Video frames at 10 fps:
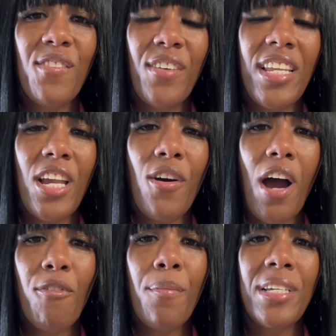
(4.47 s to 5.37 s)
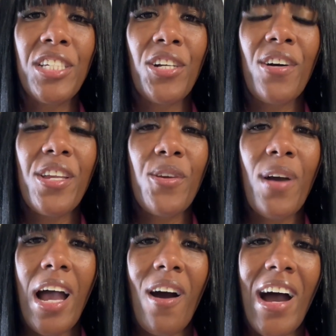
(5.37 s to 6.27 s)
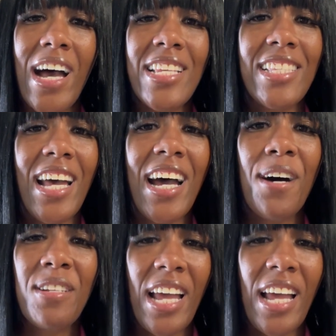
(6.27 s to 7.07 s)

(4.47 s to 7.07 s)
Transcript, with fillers: video i will be showing you how i style